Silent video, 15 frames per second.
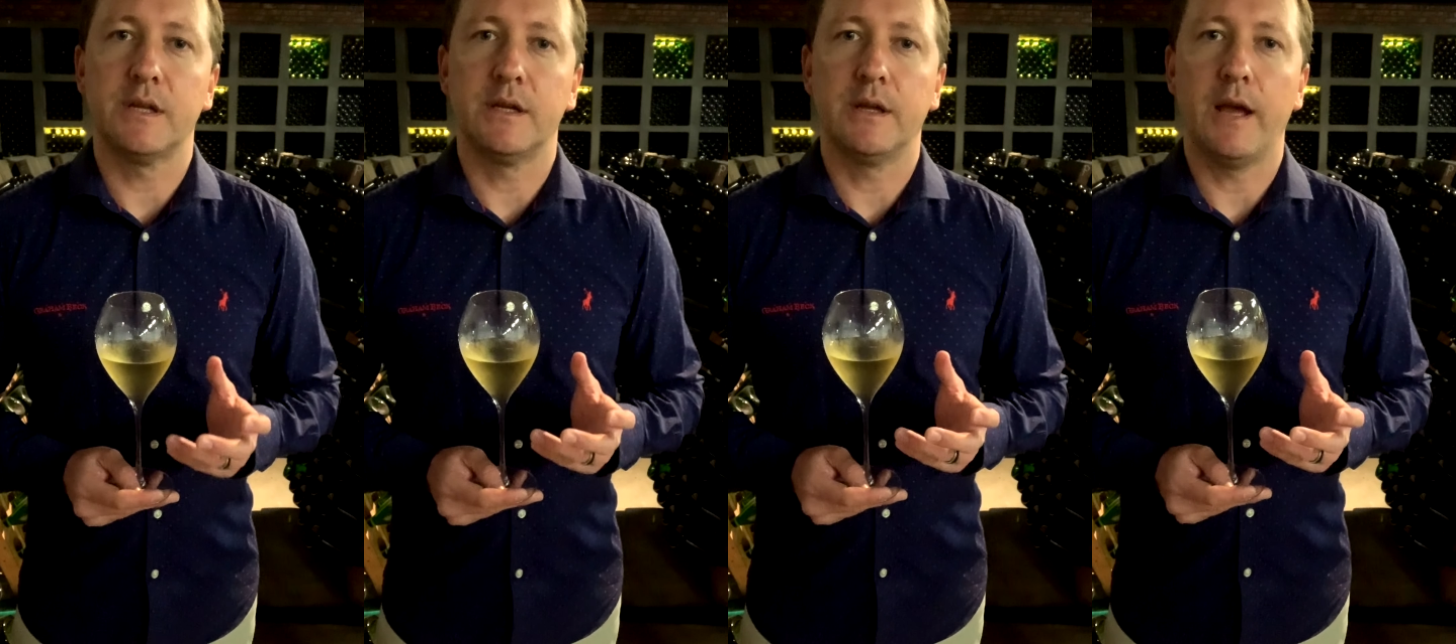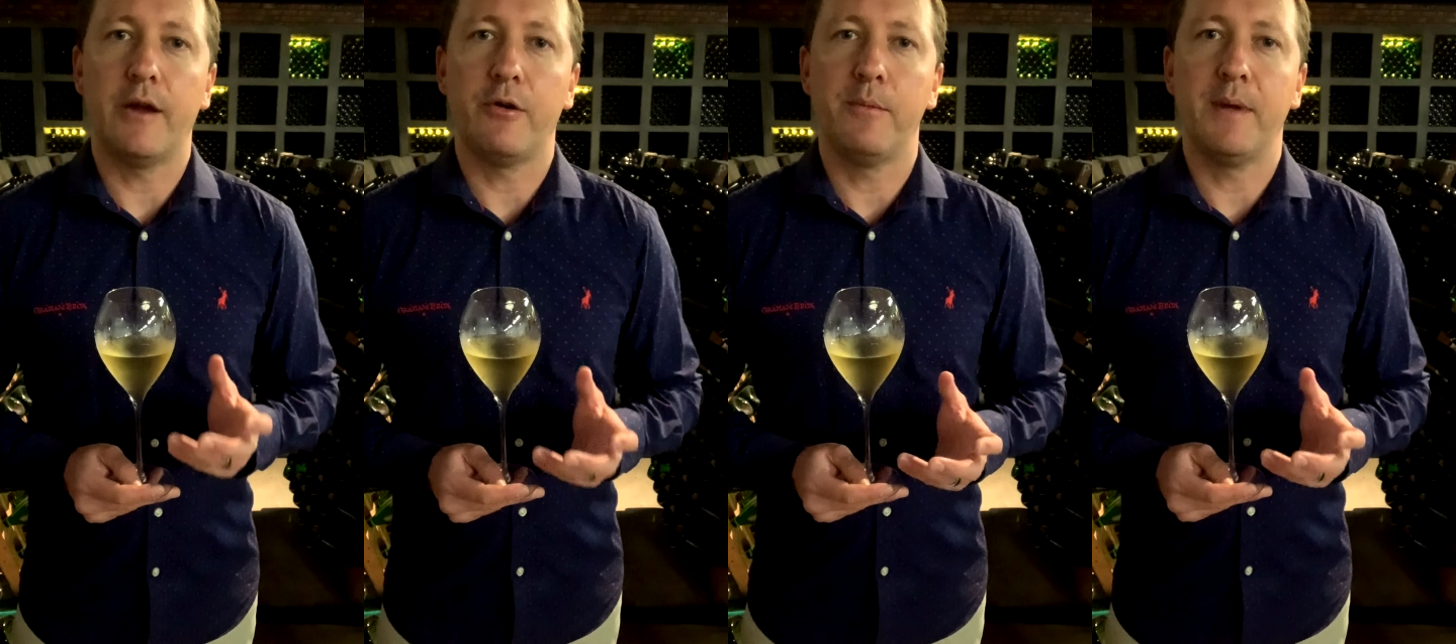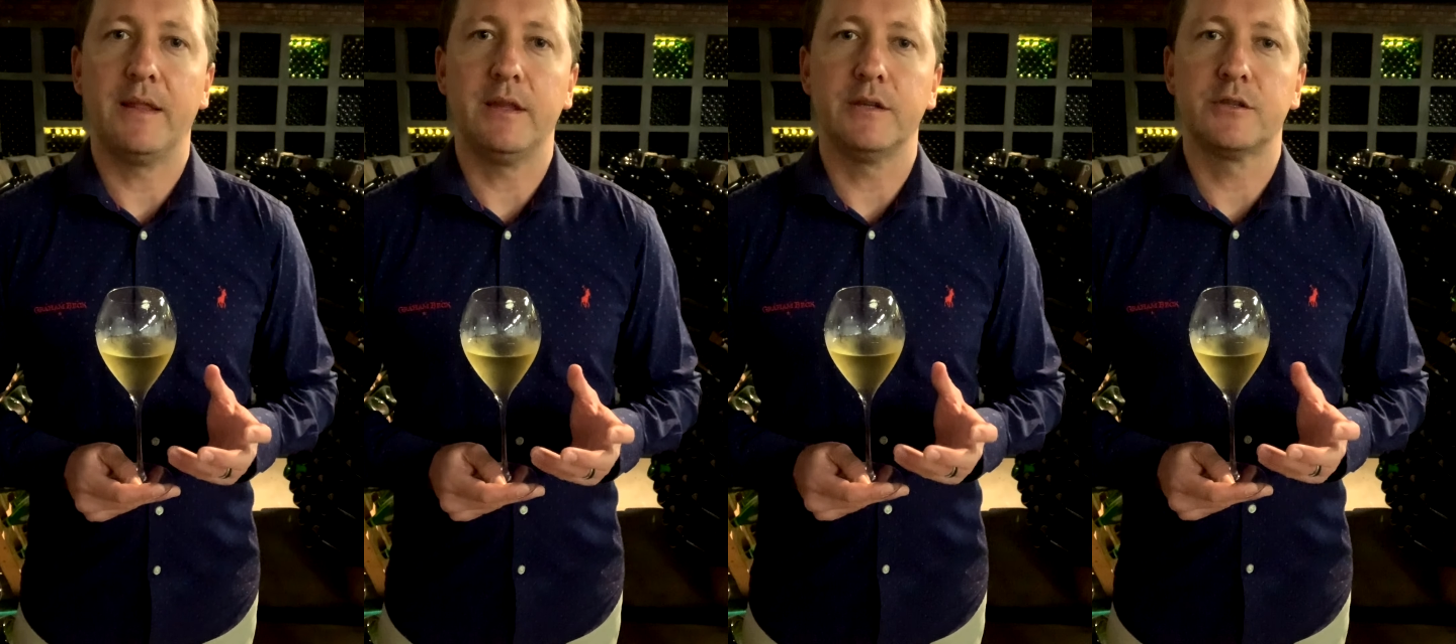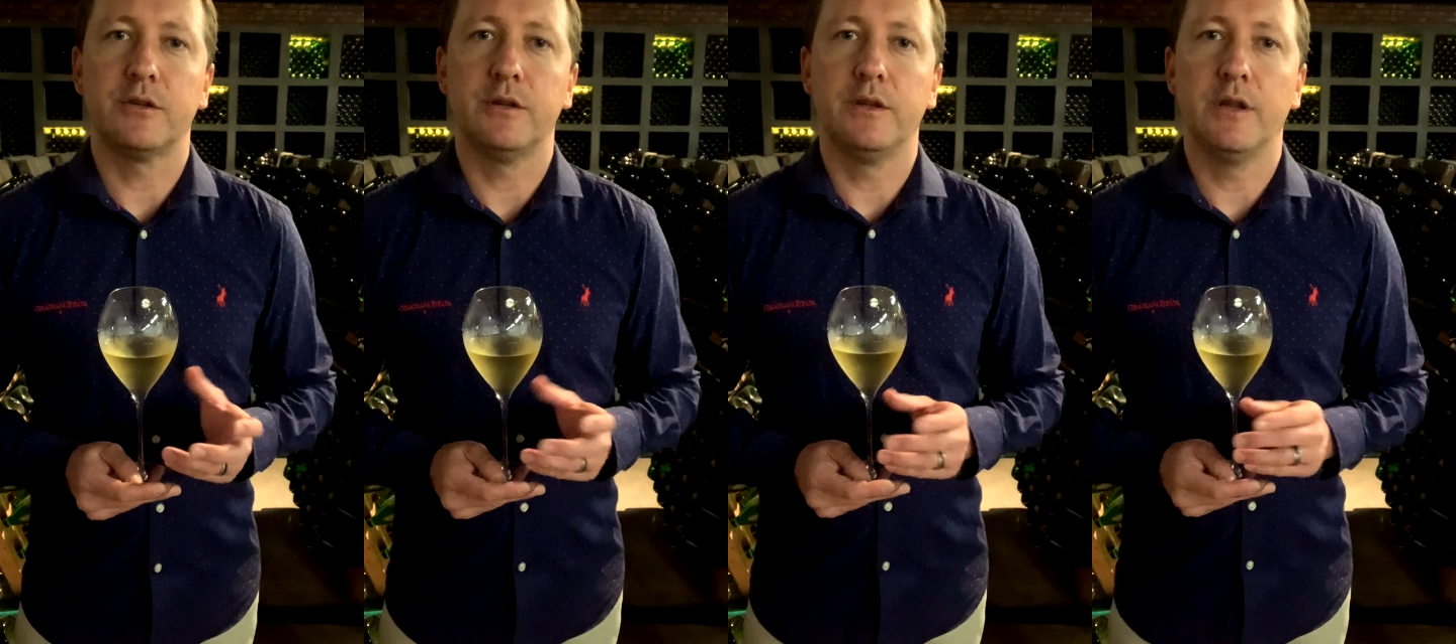
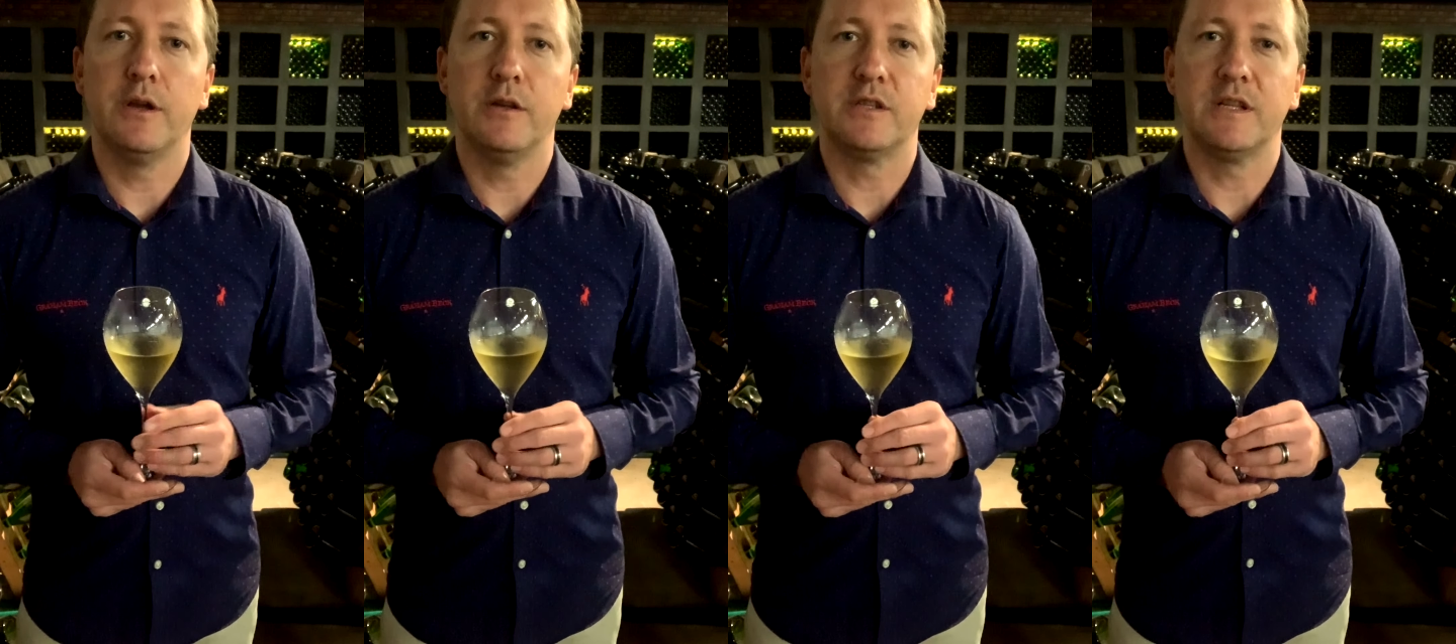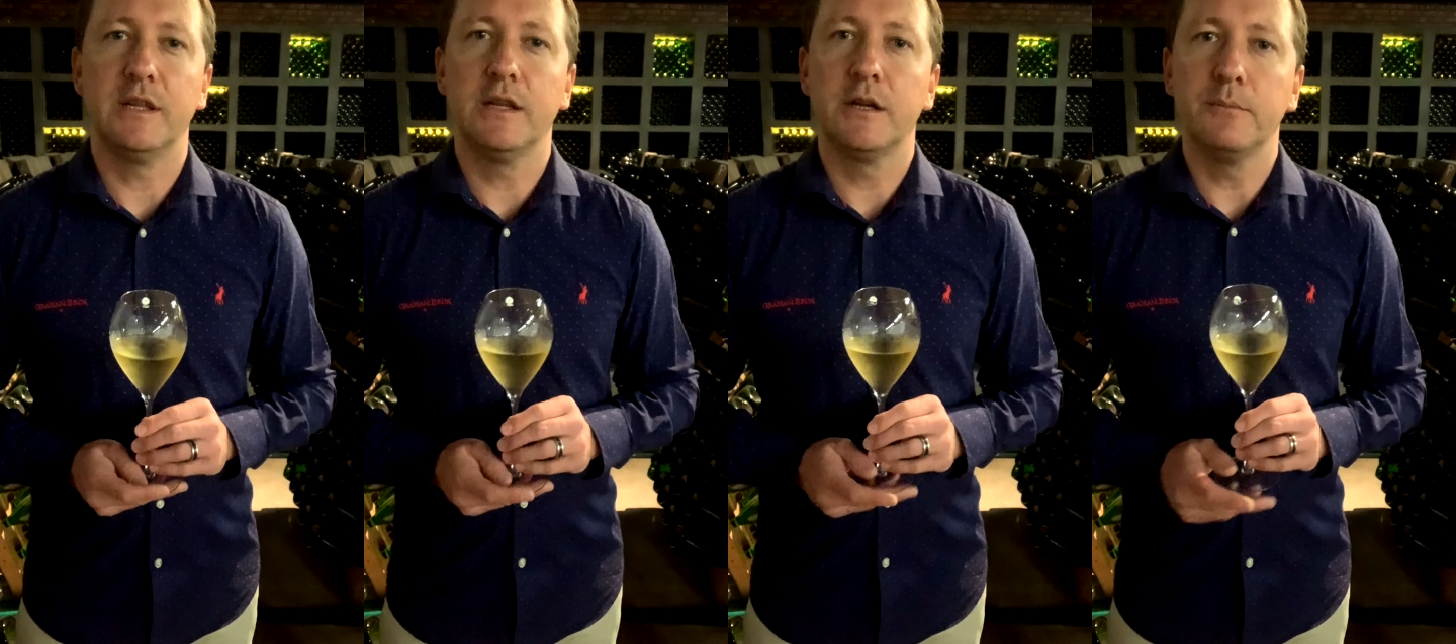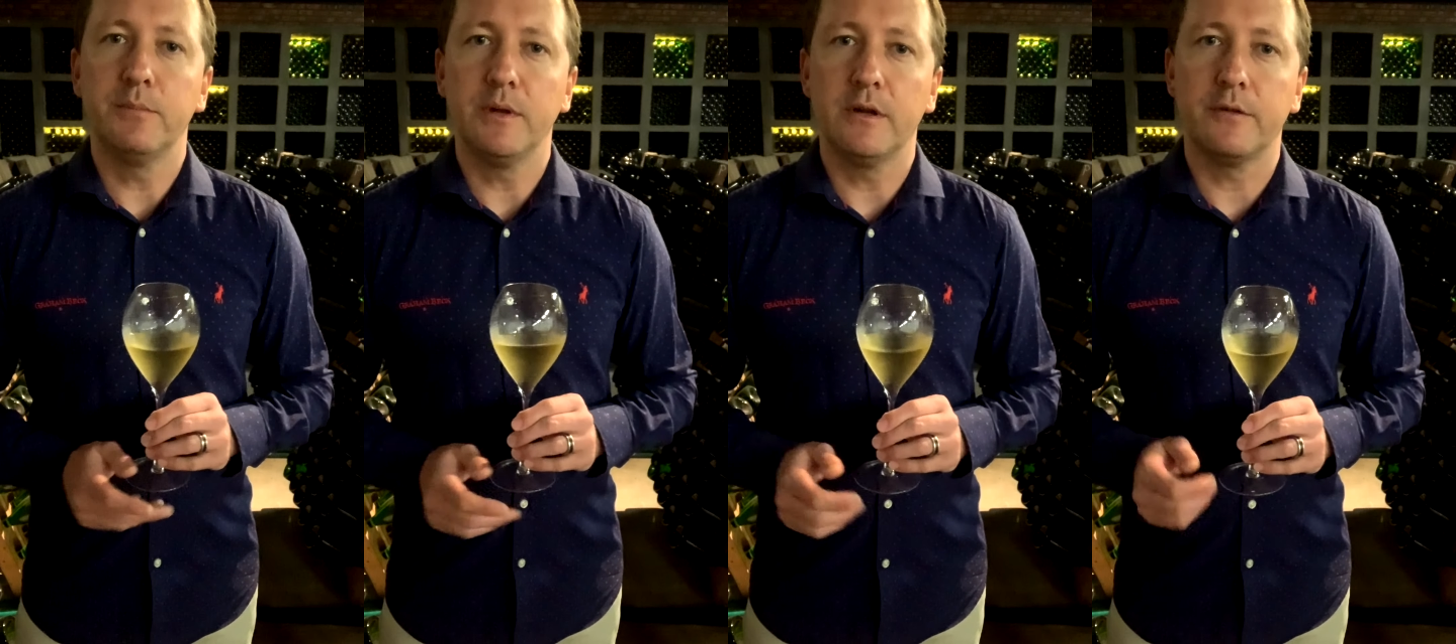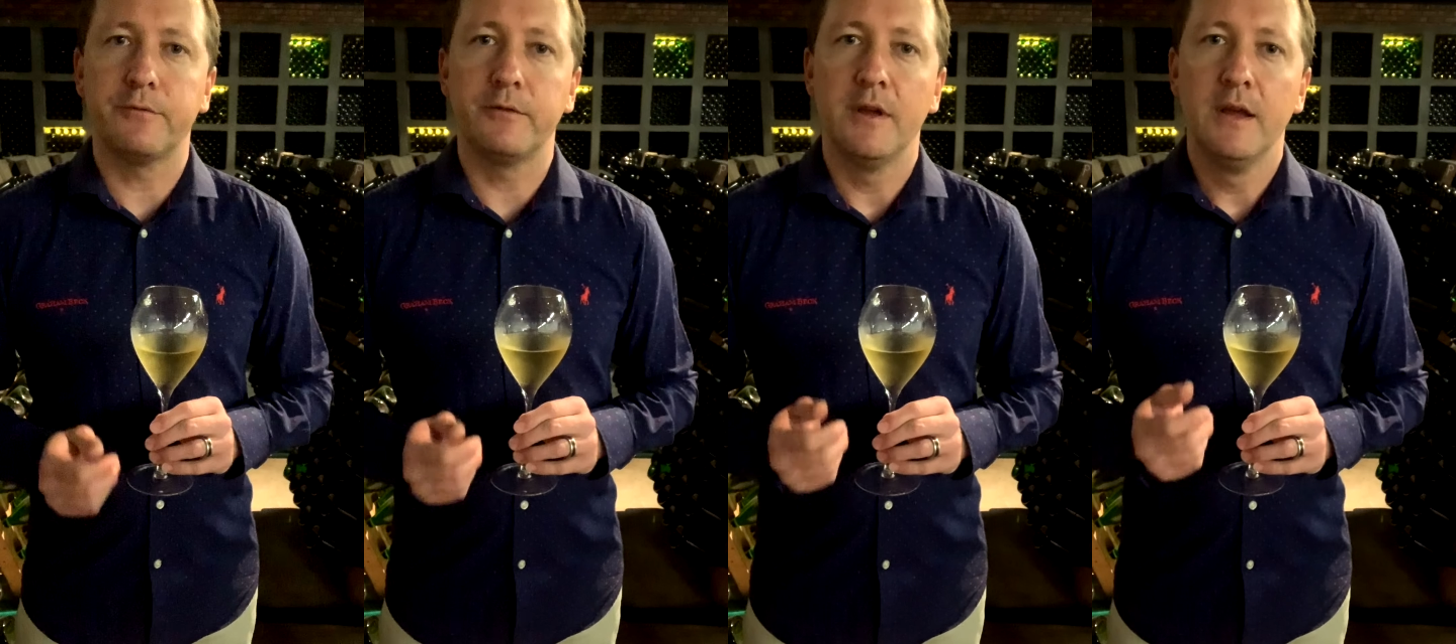aromatics on the nose, a little bit
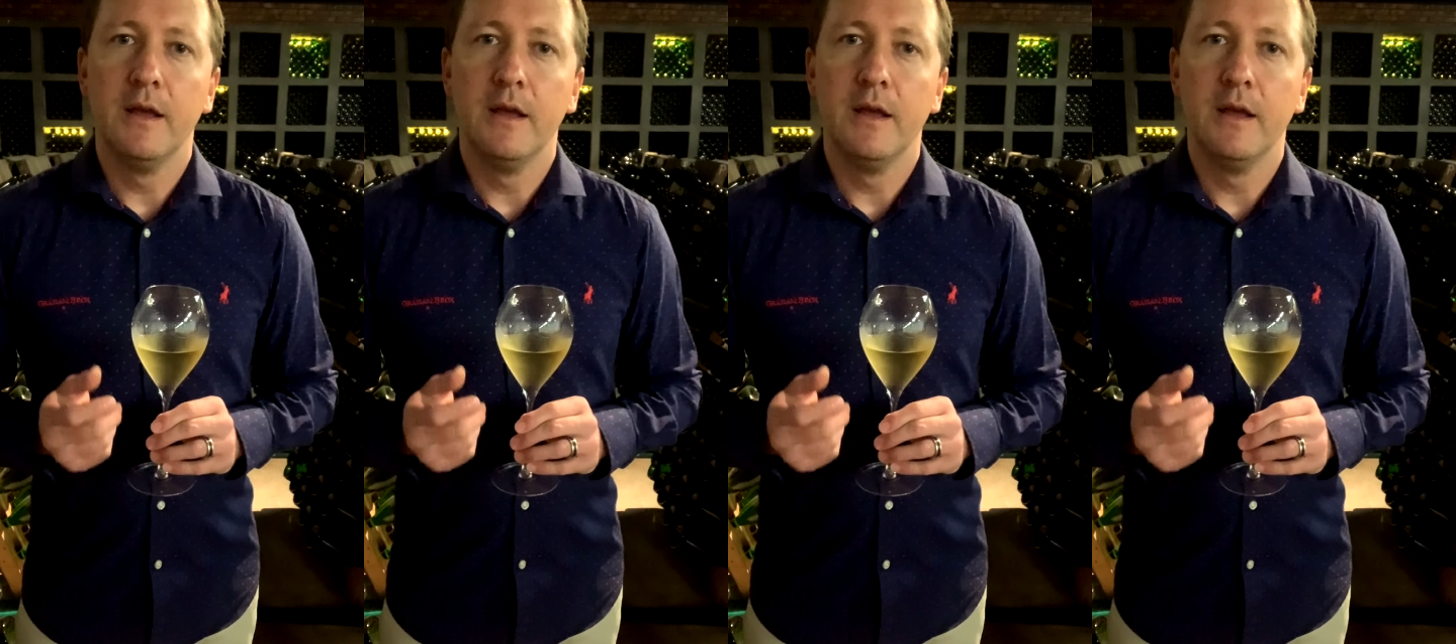of